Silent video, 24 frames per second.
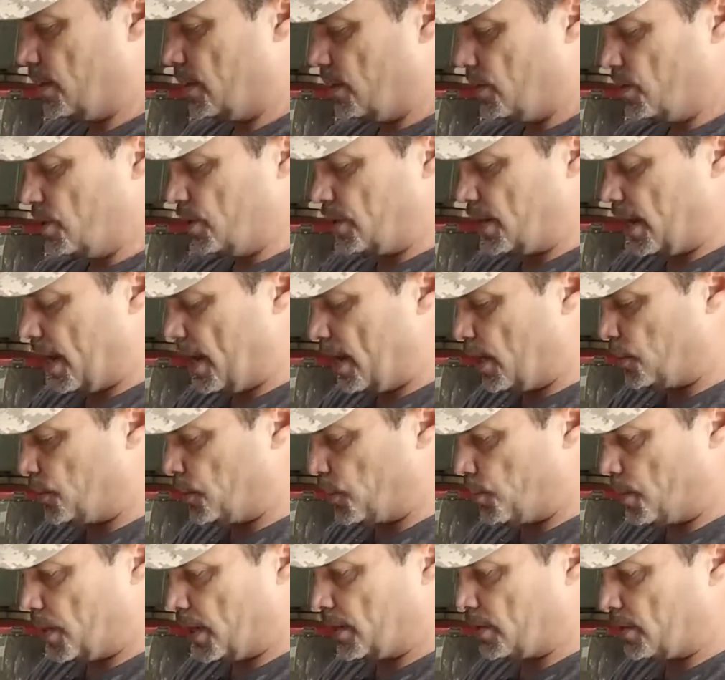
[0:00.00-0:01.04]
couldn't ask for
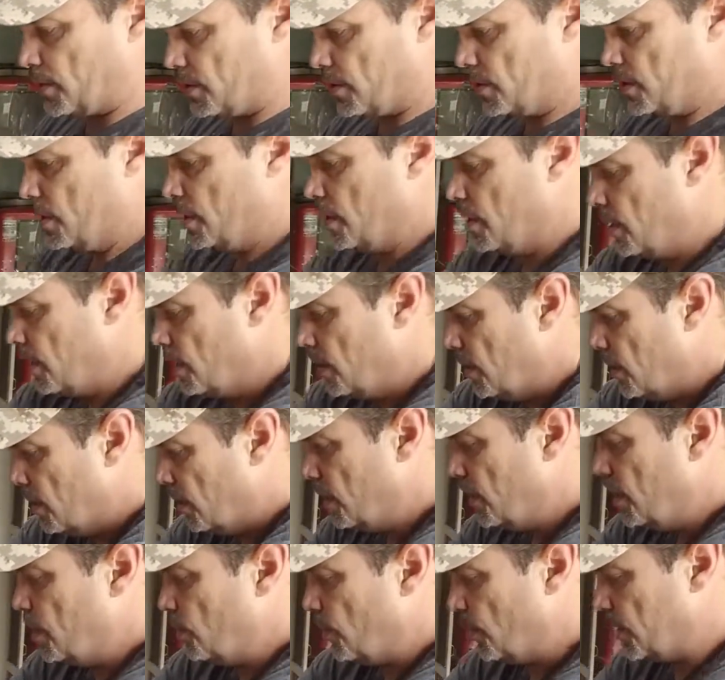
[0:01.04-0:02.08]
better.
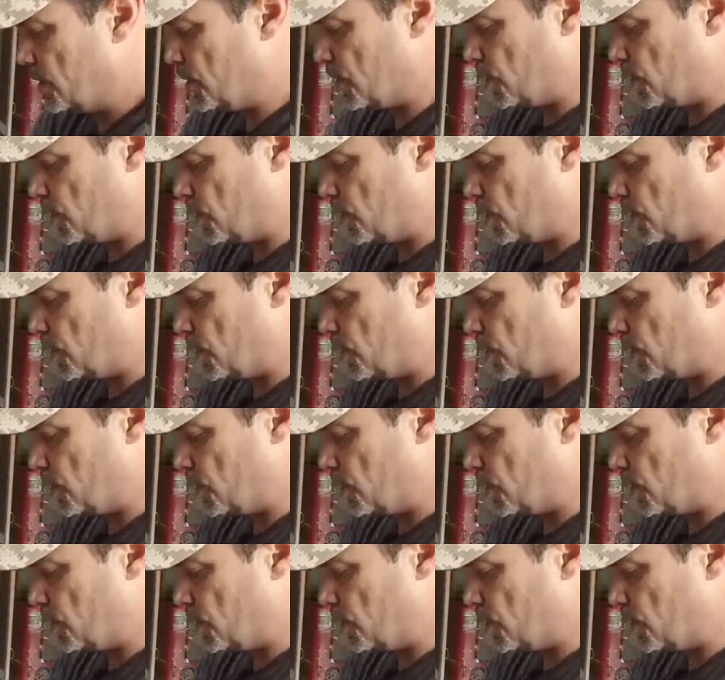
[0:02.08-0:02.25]
Anyways,